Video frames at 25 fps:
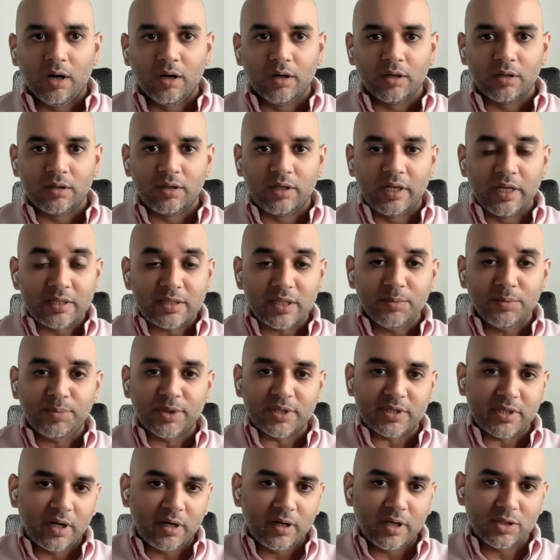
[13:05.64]
A decent
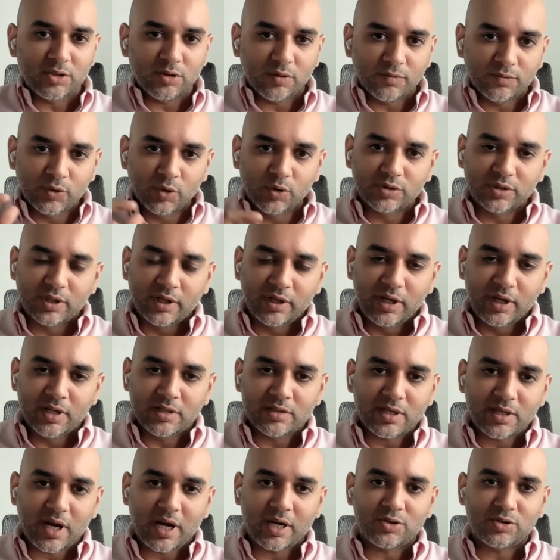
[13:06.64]
percentage of those
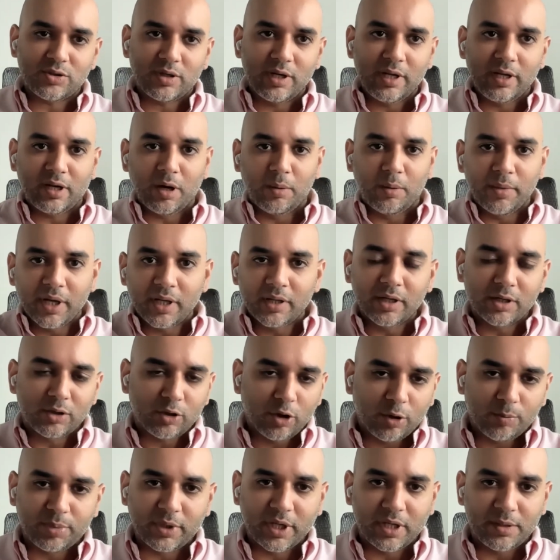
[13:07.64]
Indians are actually coming in the
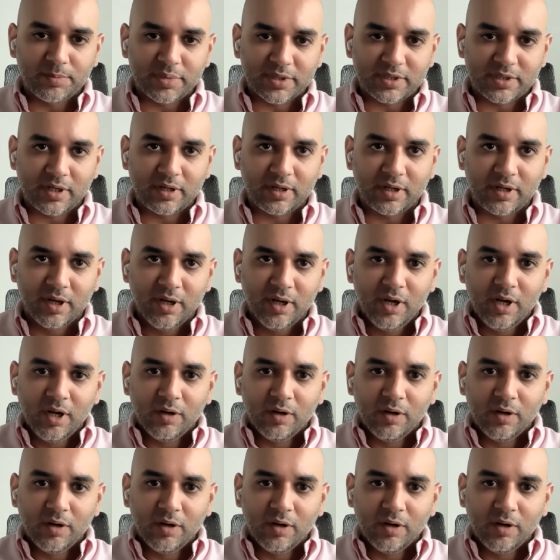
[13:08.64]
top 10%,